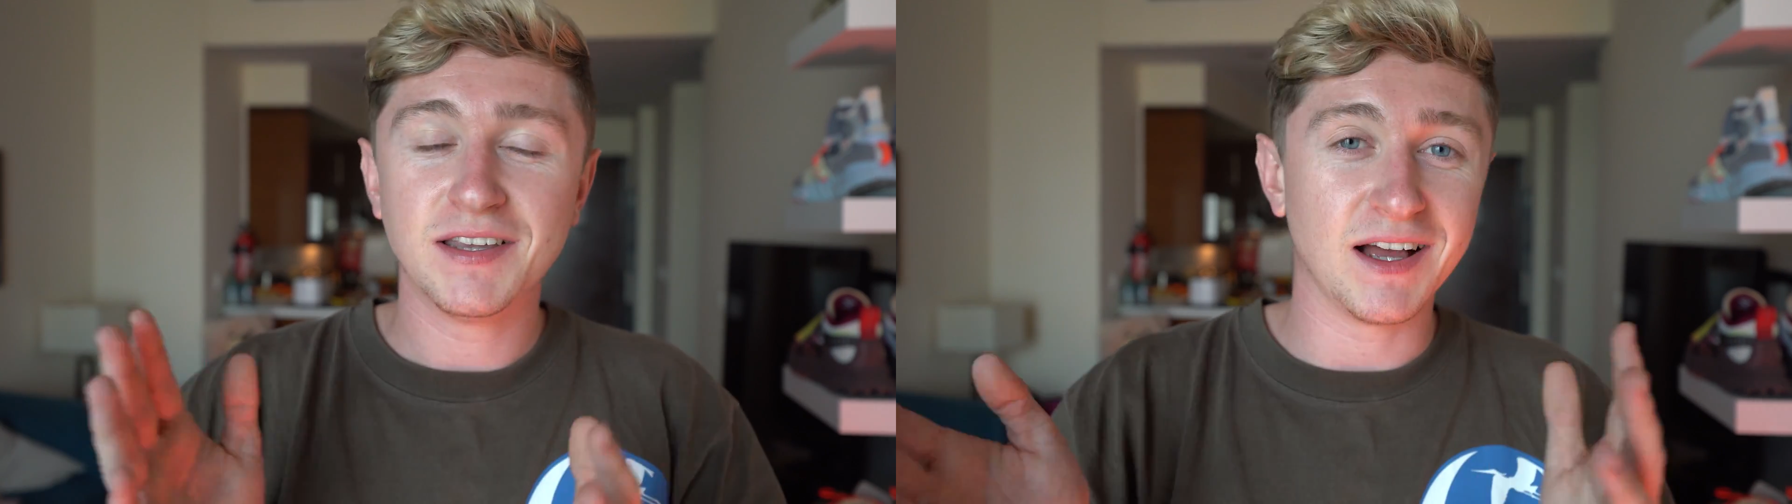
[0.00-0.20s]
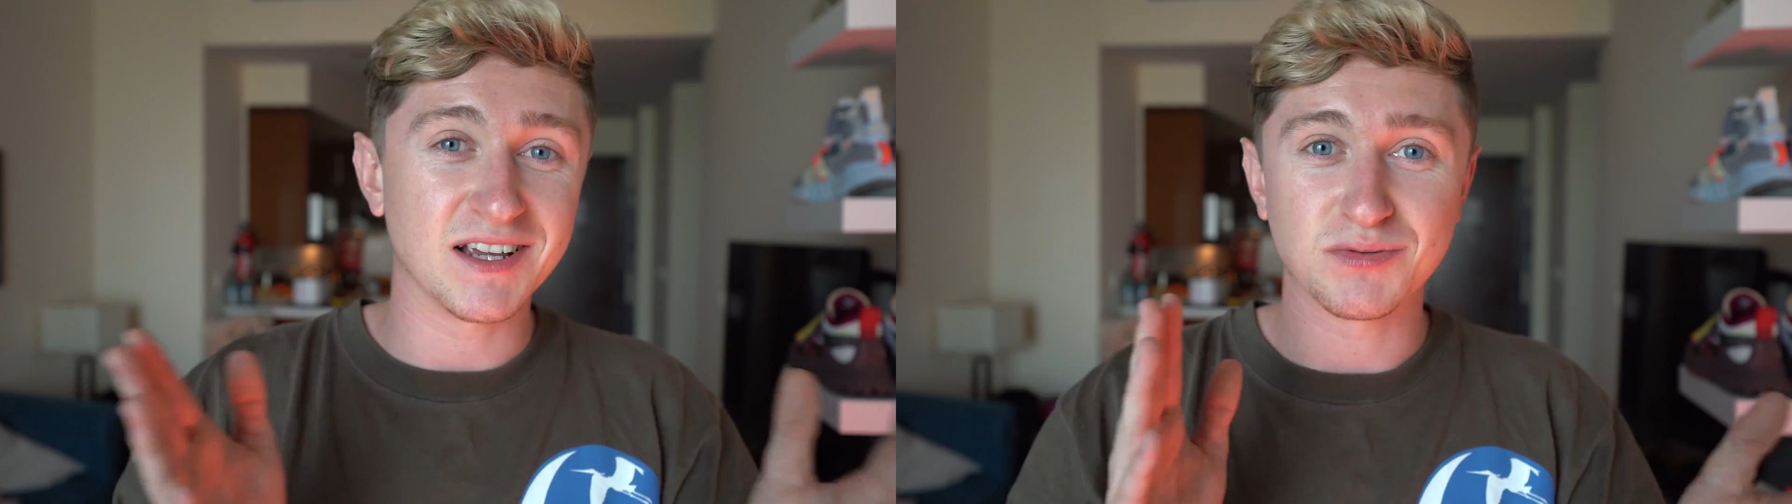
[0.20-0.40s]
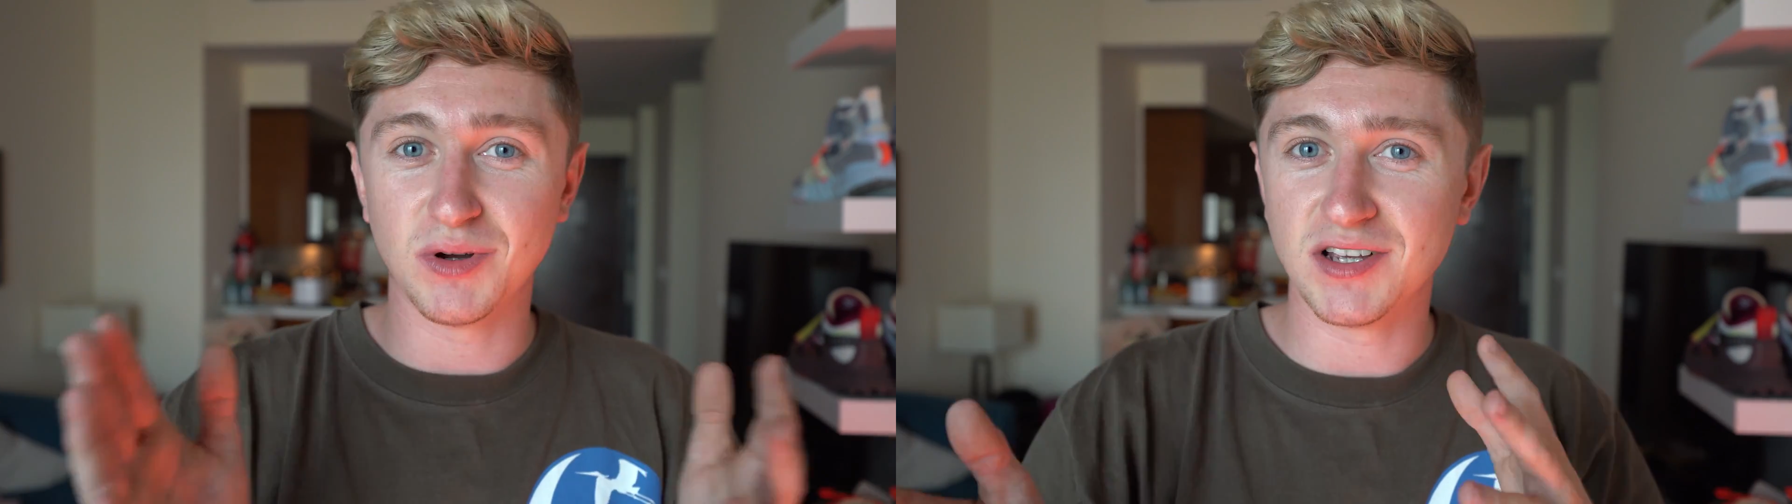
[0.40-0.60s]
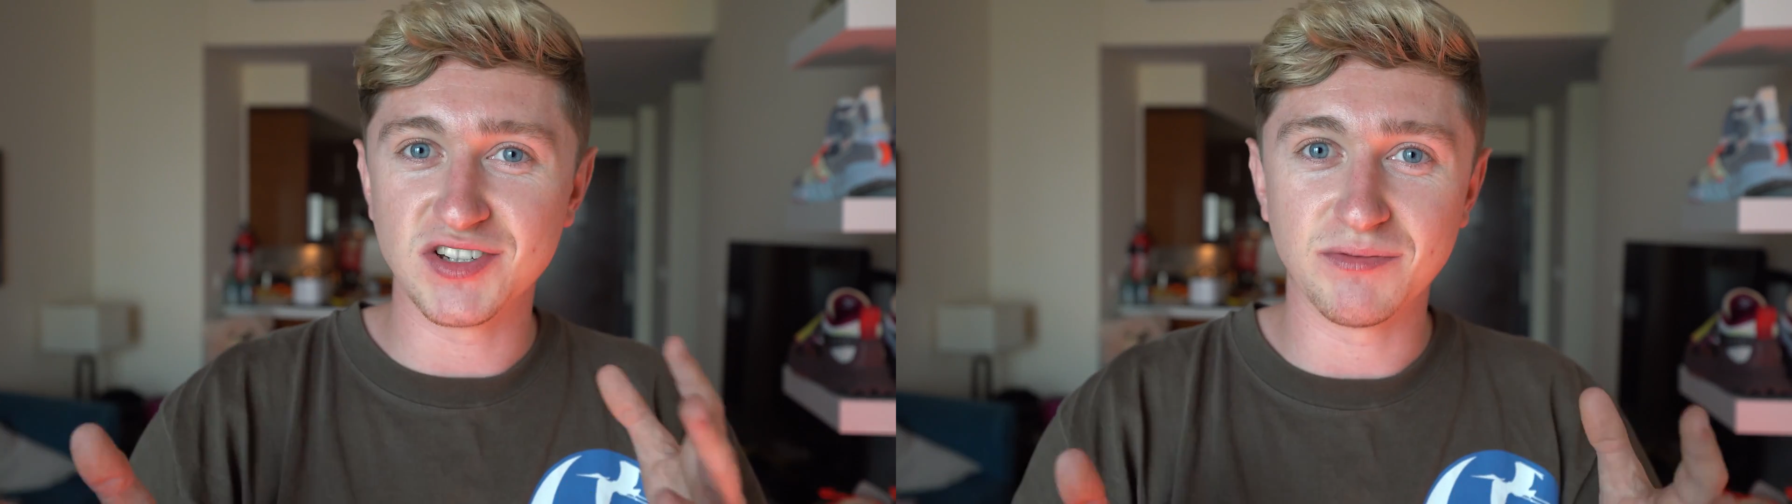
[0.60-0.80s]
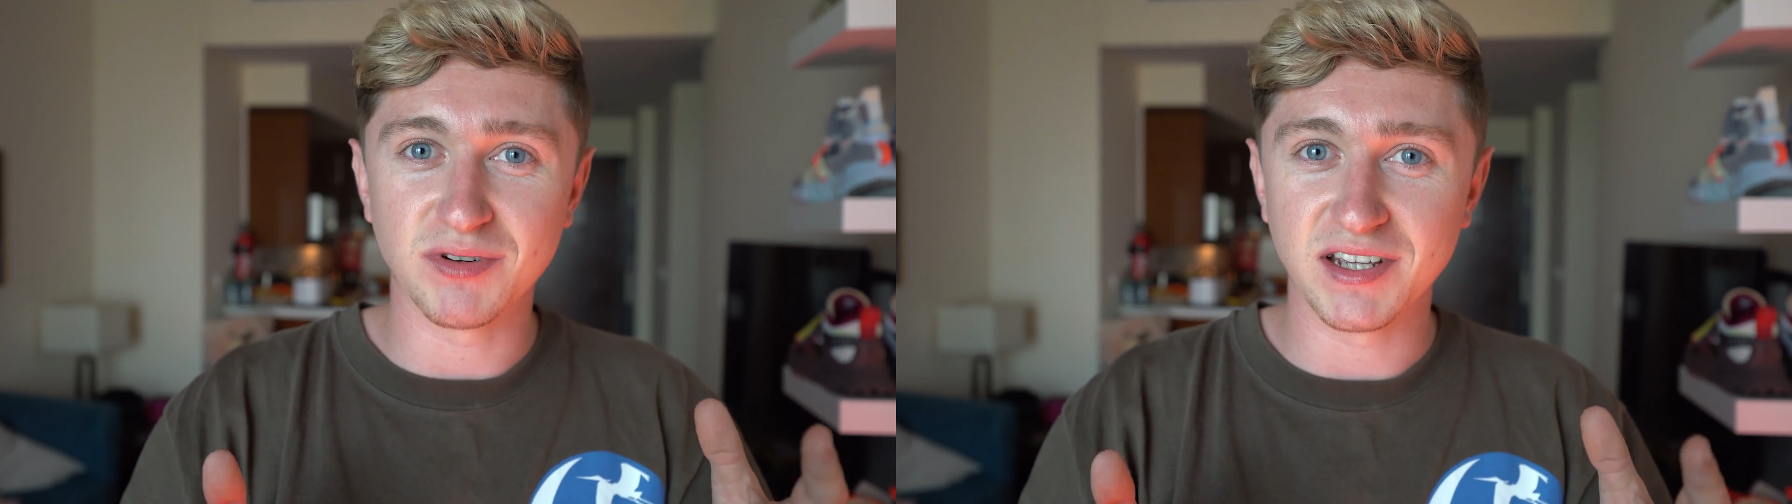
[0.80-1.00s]
that's what I
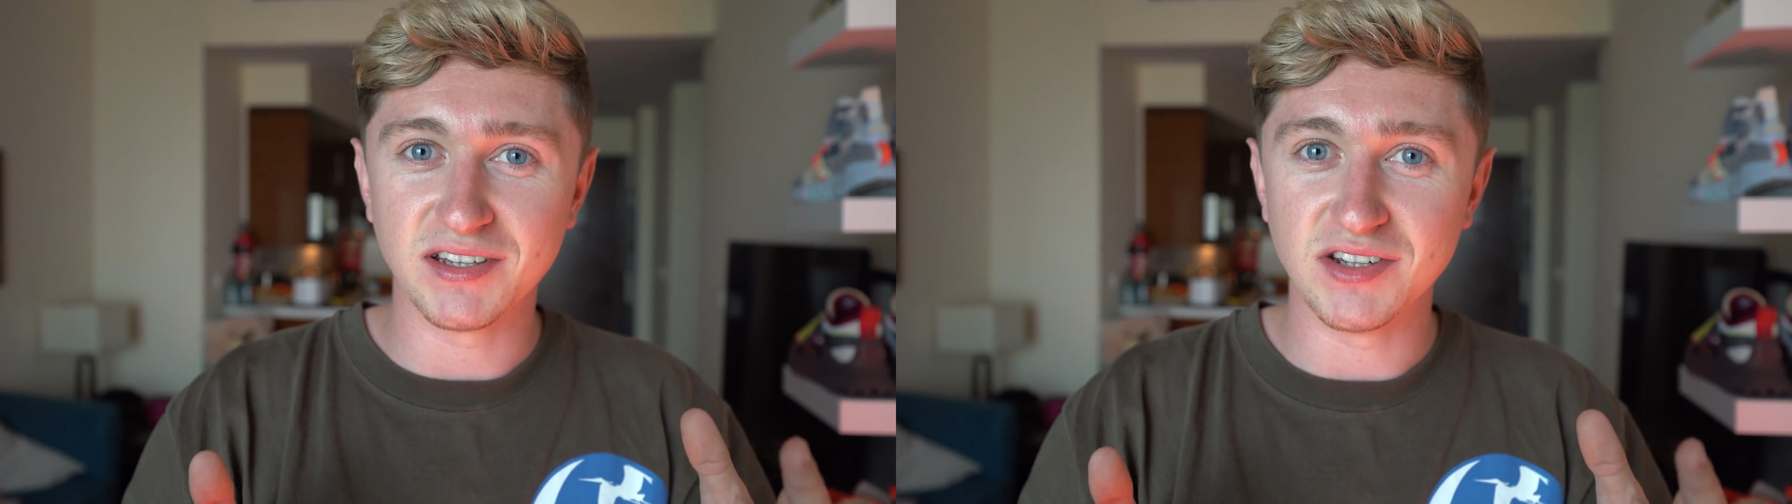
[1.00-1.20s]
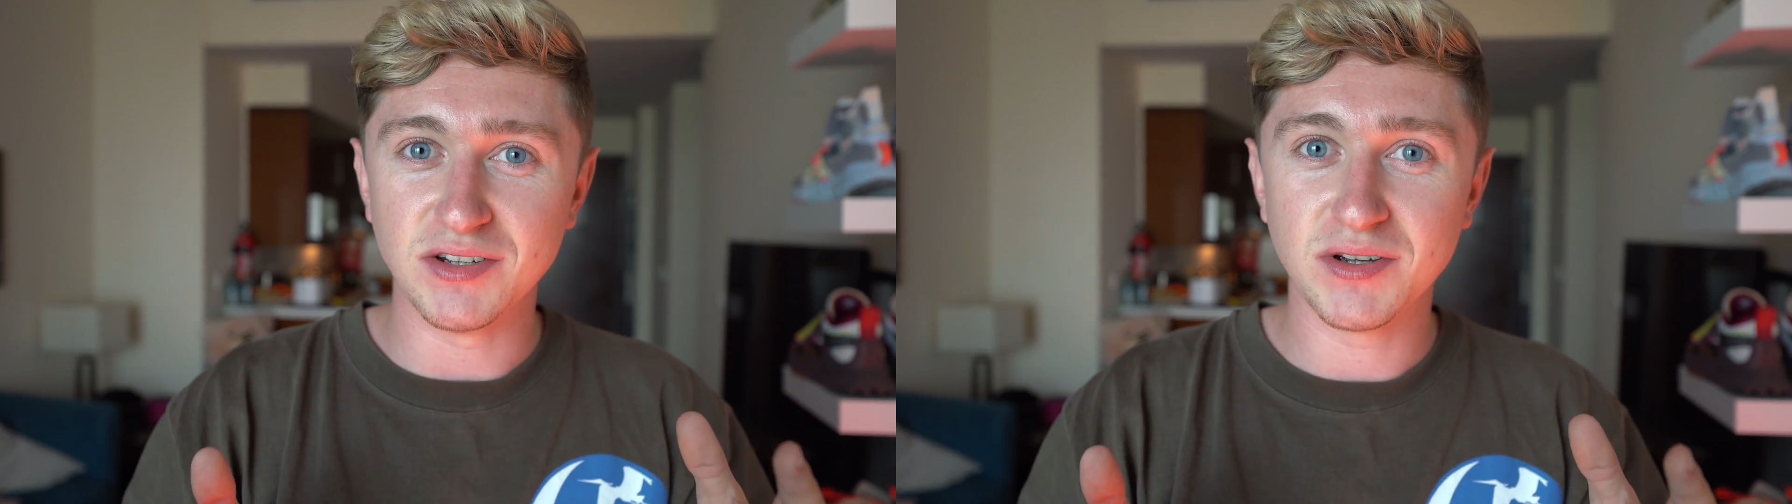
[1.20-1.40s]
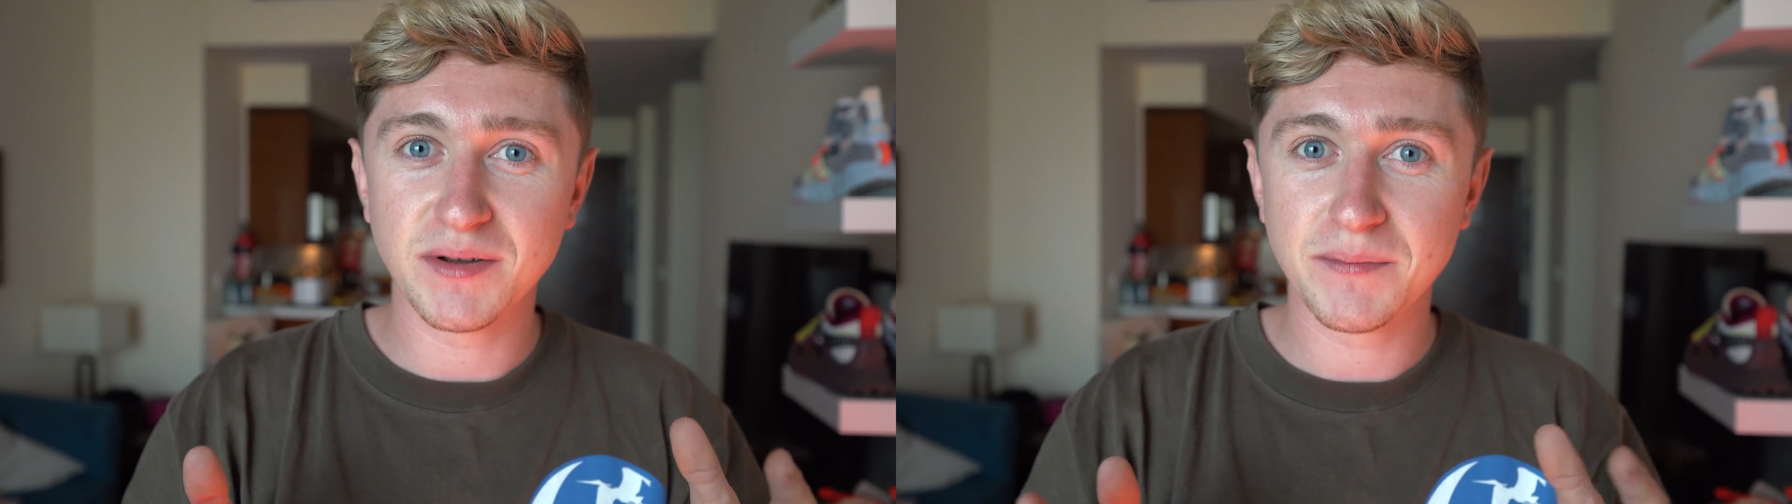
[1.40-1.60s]
generally do.